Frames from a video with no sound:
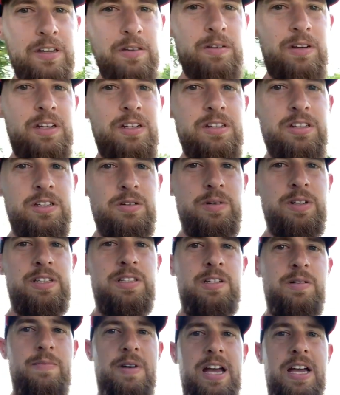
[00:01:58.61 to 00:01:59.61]
you can do with
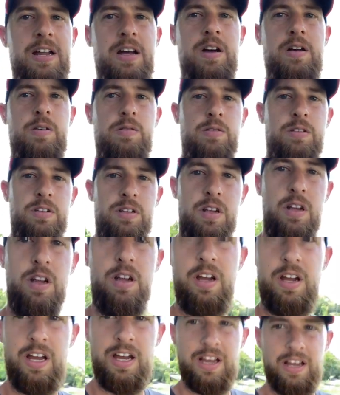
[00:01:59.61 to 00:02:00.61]
tomatoes.
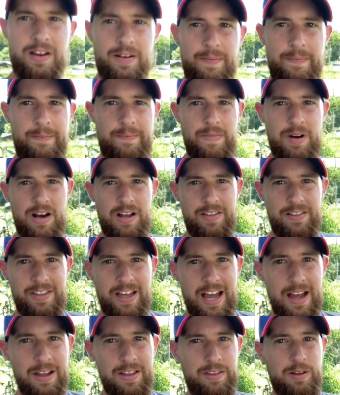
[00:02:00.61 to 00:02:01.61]

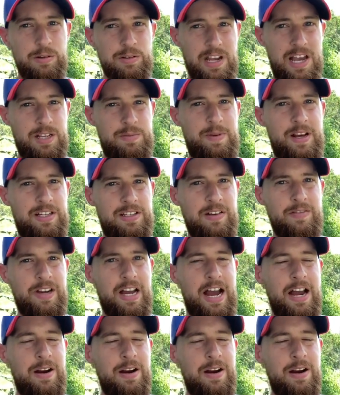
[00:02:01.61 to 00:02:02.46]
Those aspects of it I